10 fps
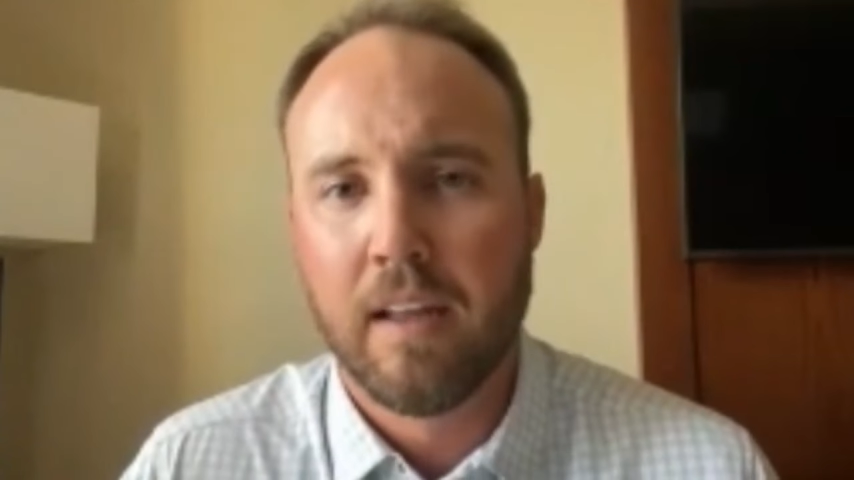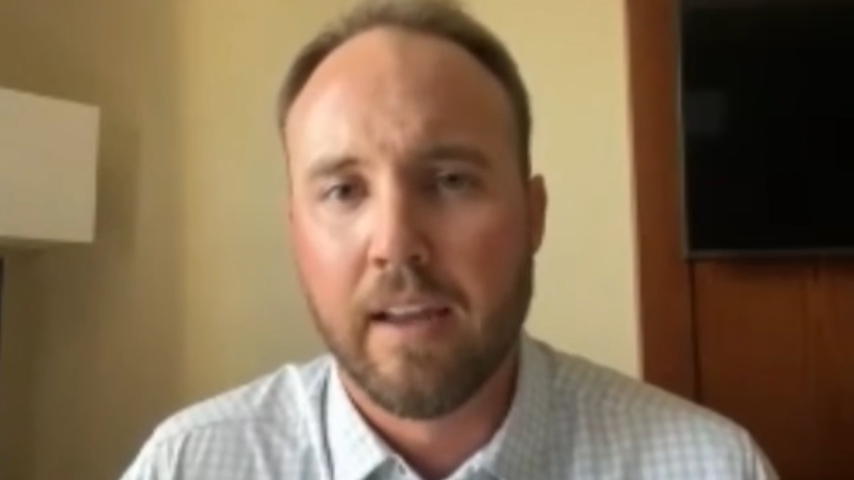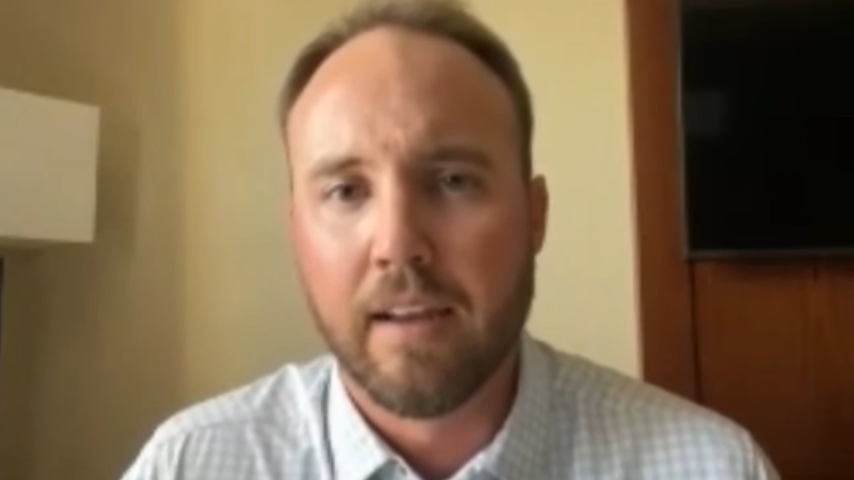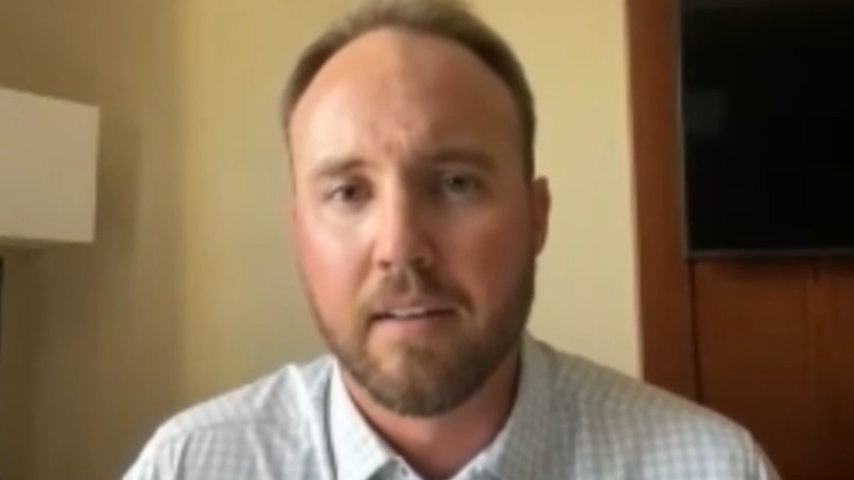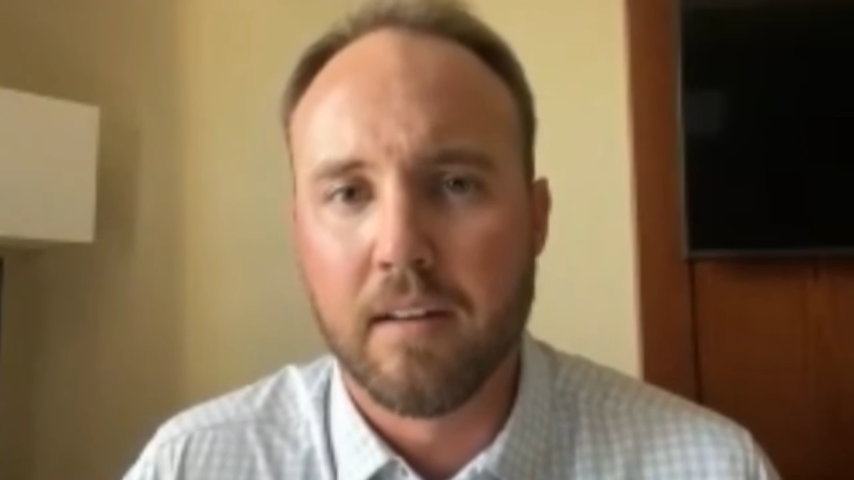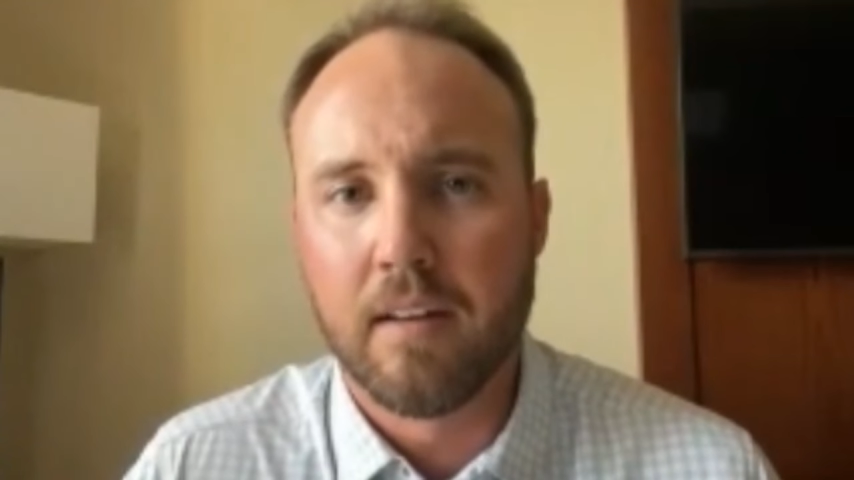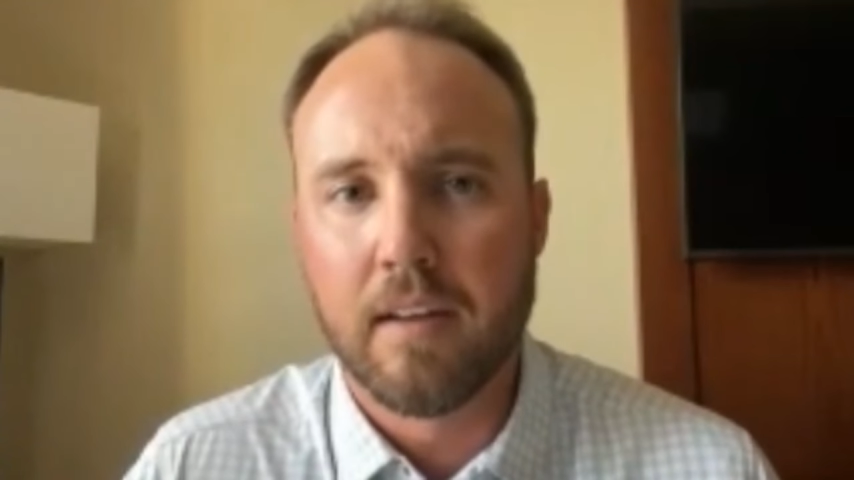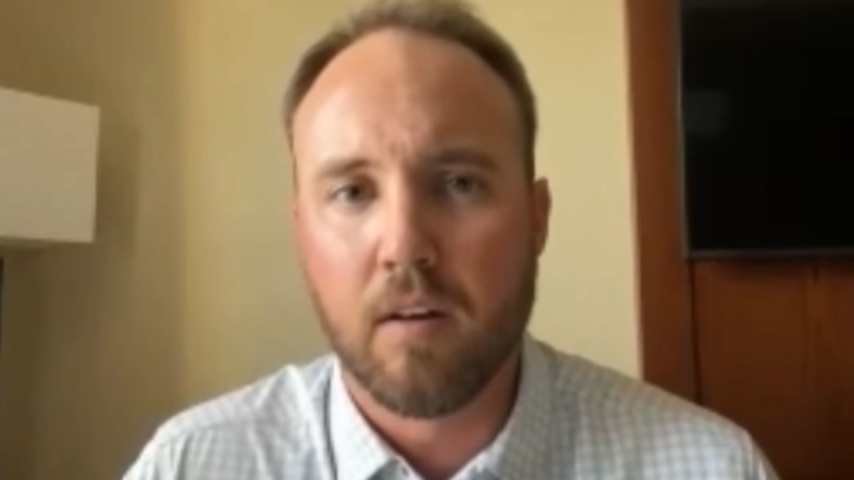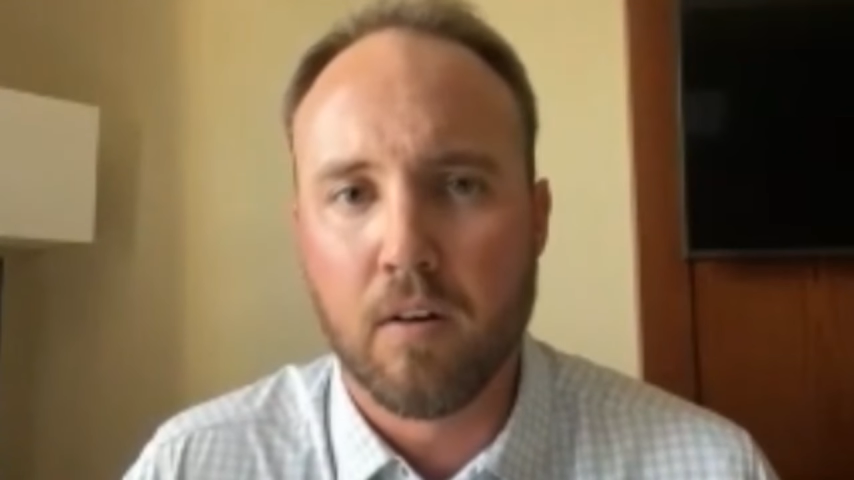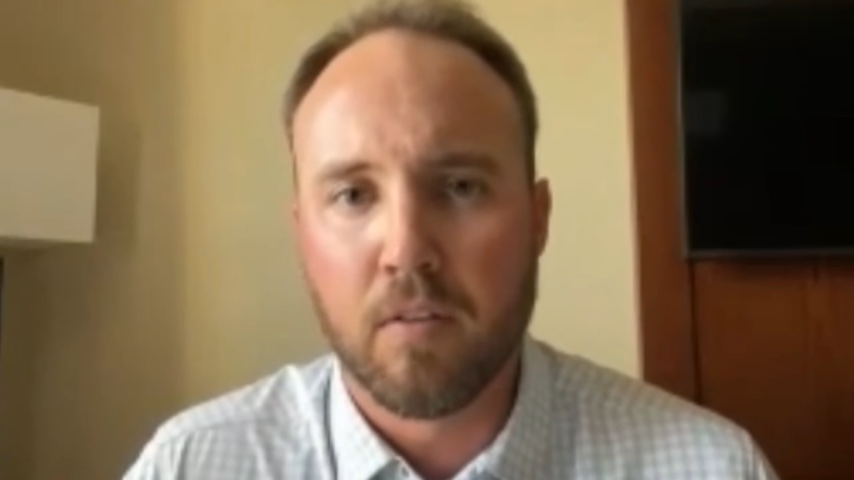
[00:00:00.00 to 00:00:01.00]
and uh,
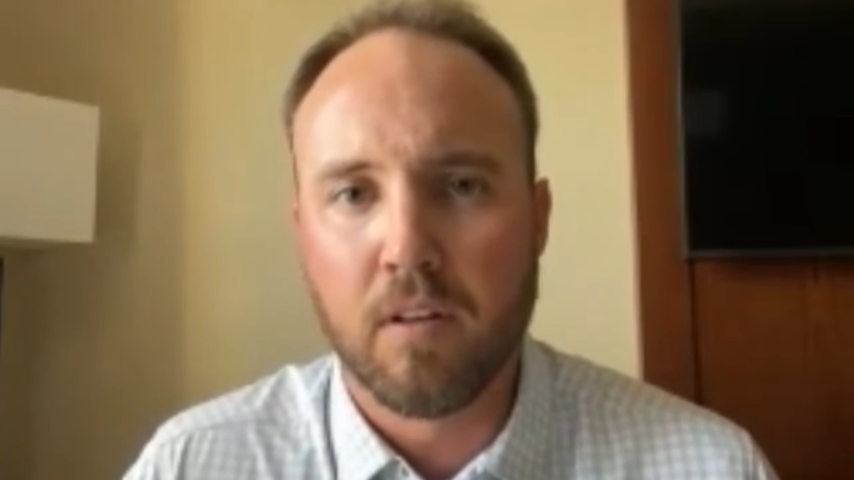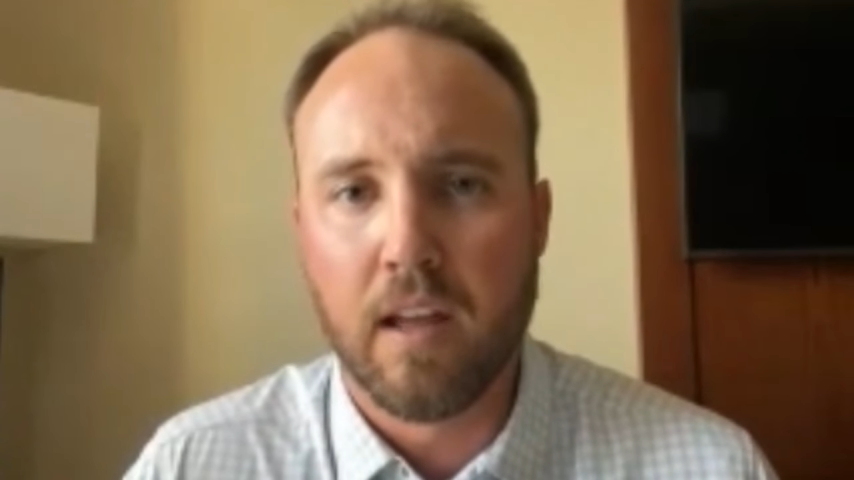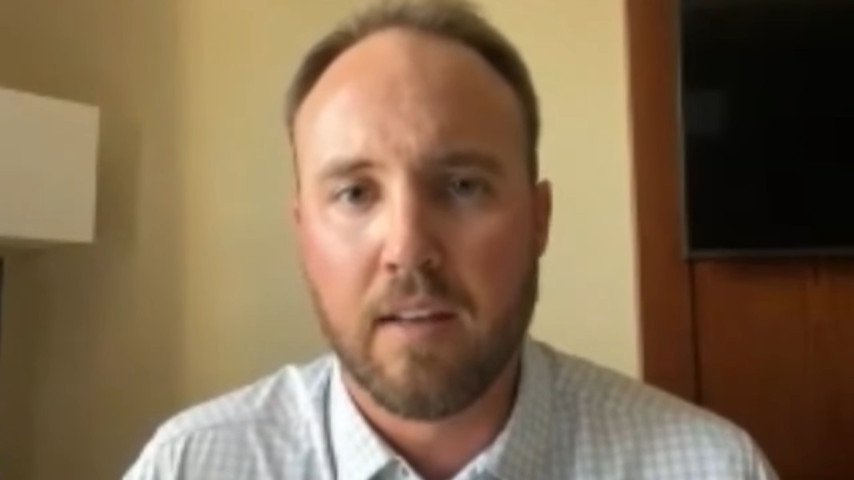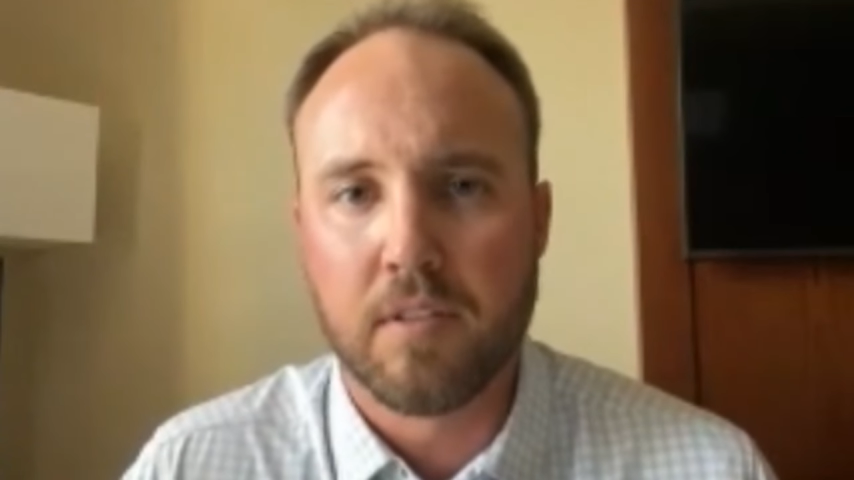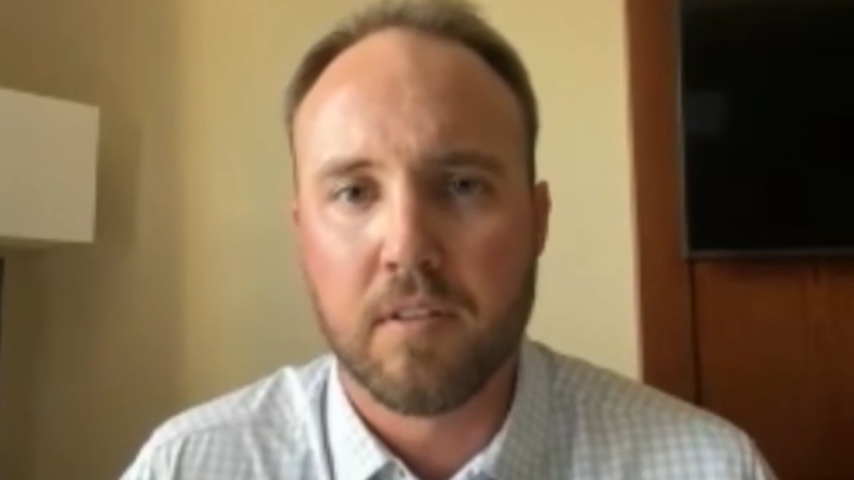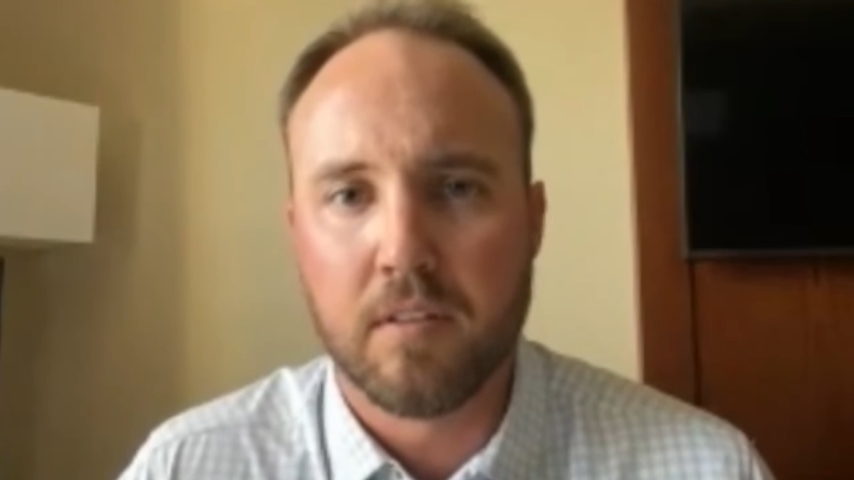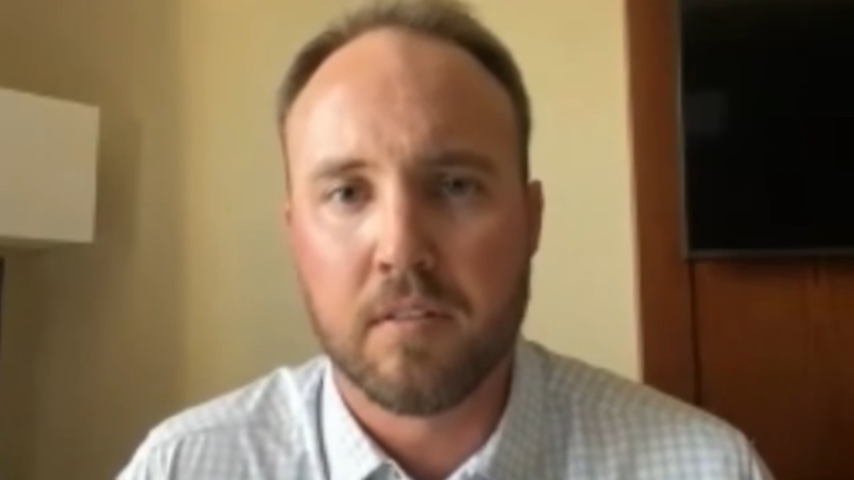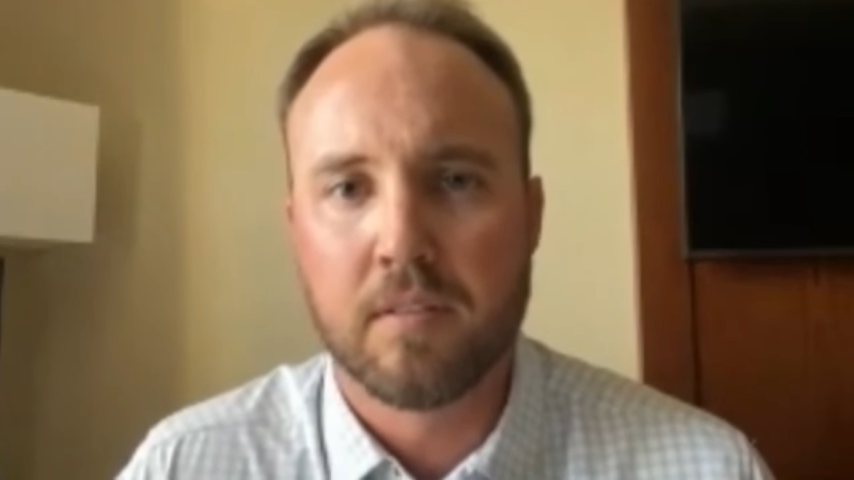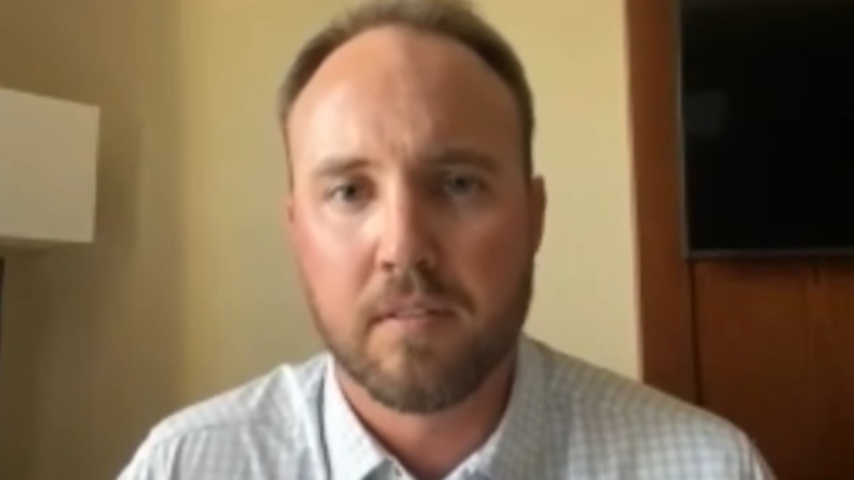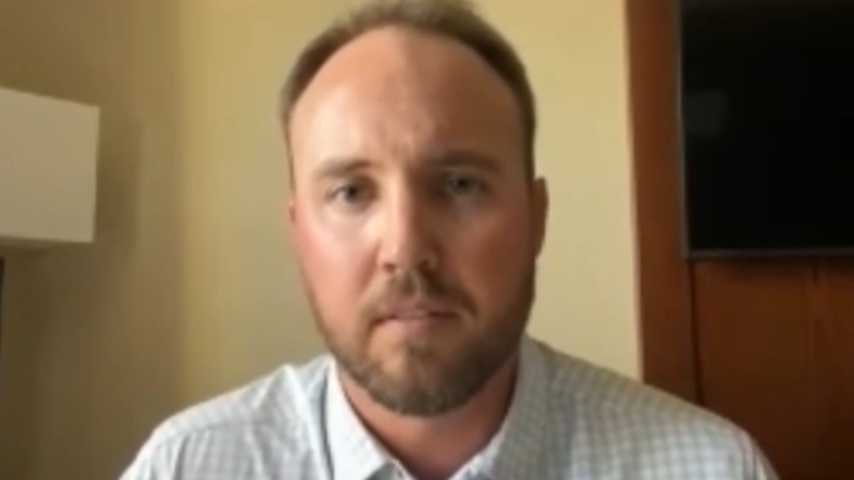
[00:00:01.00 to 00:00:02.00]
and honor the lives of
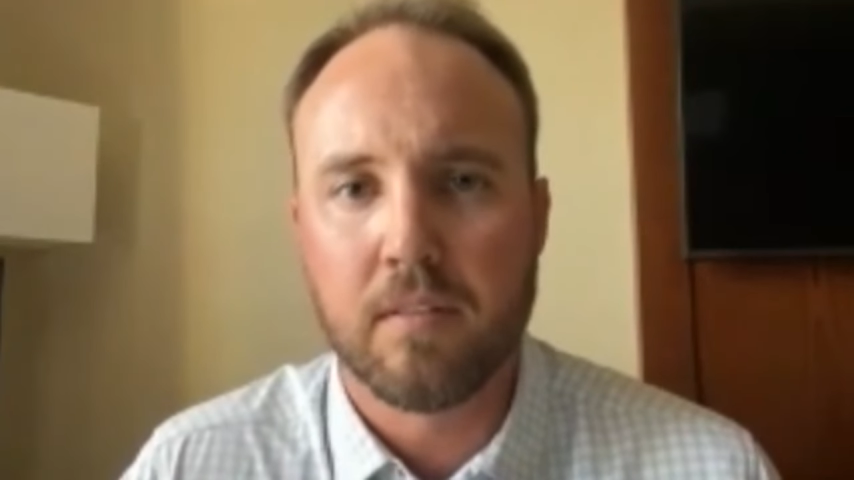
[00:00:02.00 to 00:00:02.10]
those